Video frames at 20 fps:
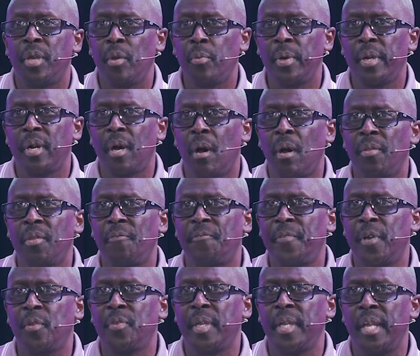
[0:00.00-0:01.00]
get rid of all the
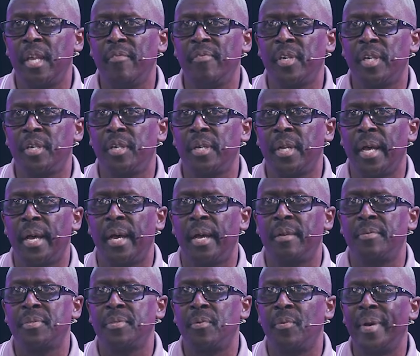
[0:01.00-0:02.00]
filth and evil in your
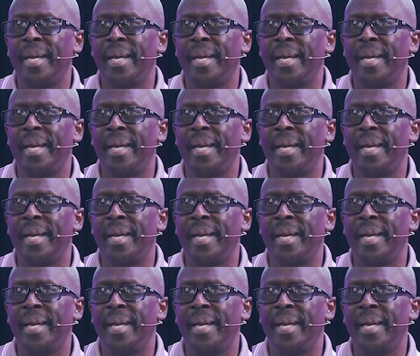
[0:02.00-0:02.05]
lives.